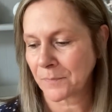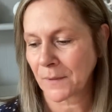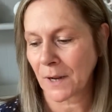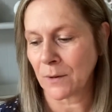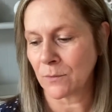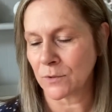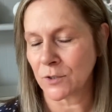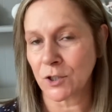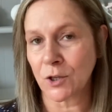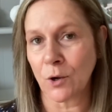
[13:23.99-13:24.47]

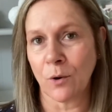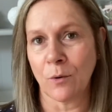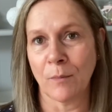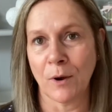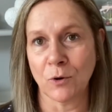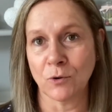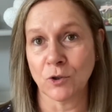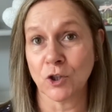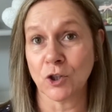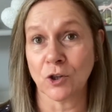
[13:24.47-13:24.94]
I was so
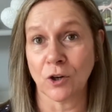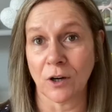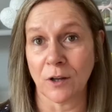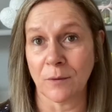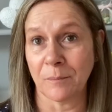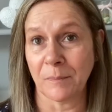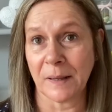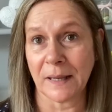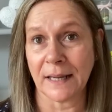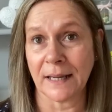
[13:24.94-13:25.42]
emotional
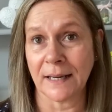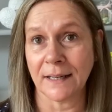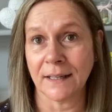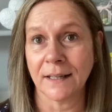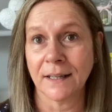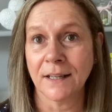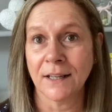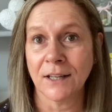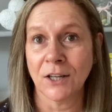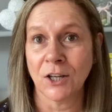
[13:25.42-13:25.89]
at
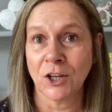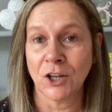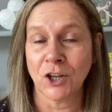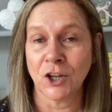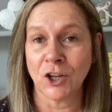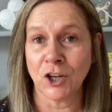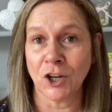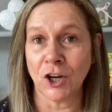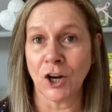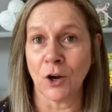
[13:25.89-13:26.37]
being,
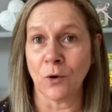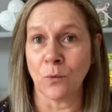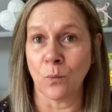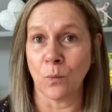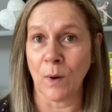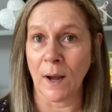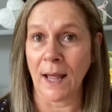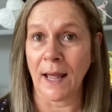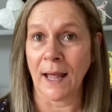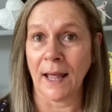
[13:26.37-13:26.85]
you know,
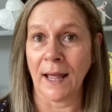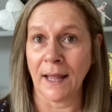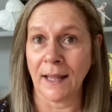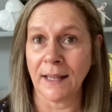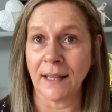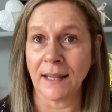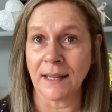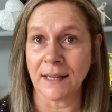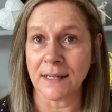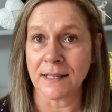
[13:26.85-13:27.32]
where
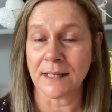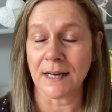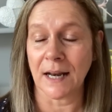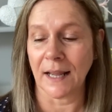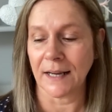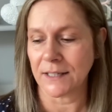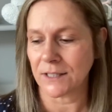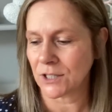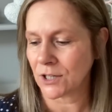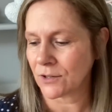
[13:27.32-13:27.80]
he is
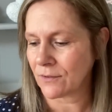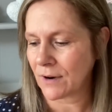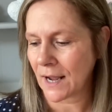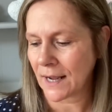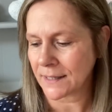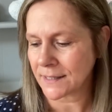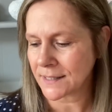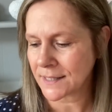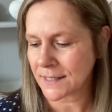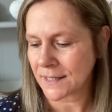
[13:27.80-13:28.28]
laid to
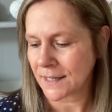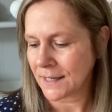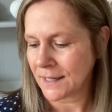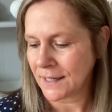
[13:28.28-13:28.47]
rest.